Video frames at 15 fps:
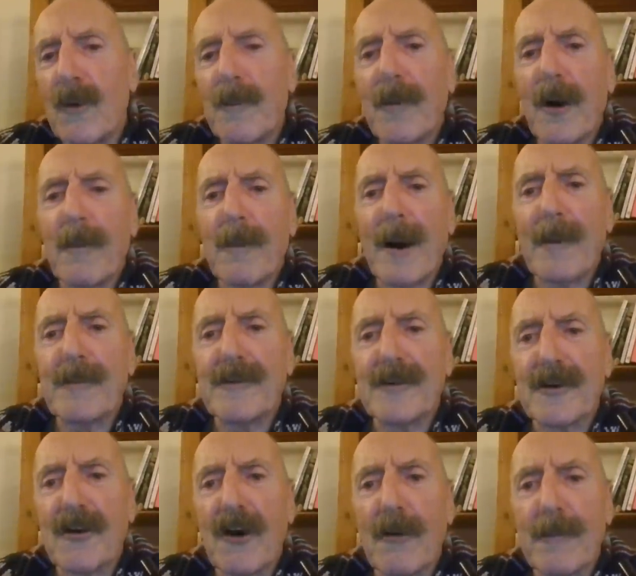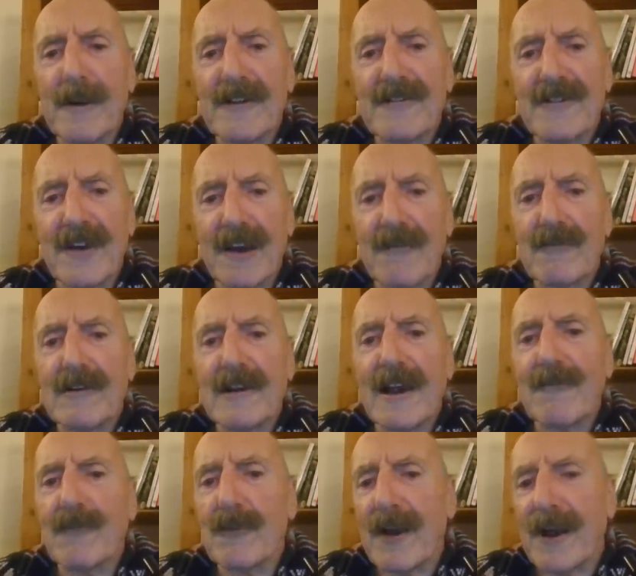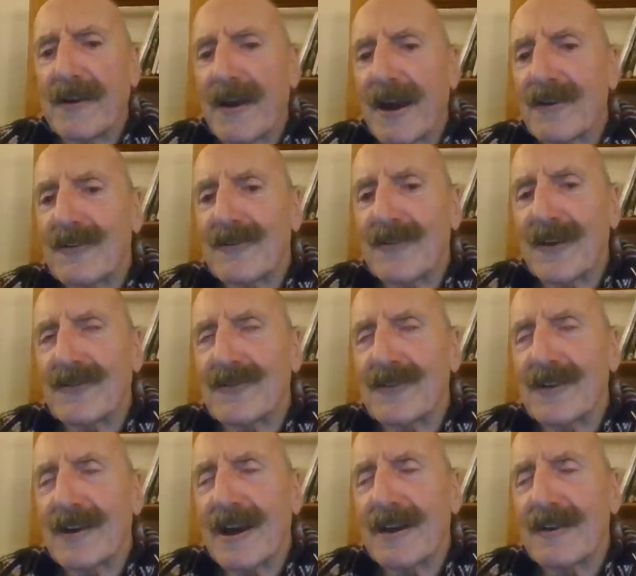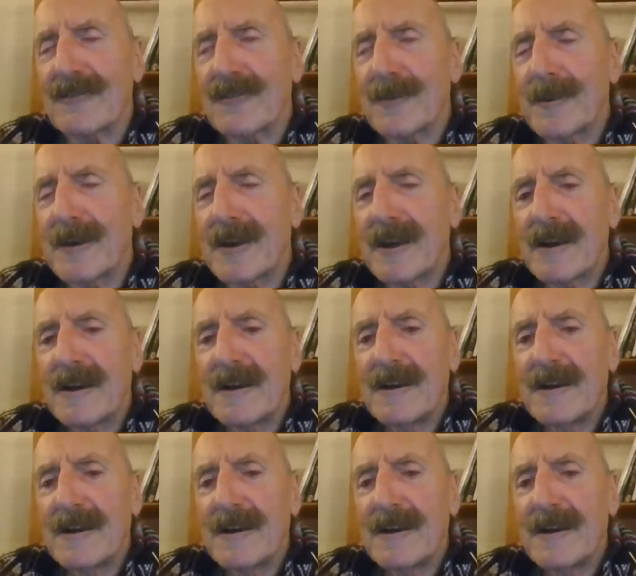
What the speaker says: will pop up in the comments here and level that accusation against me.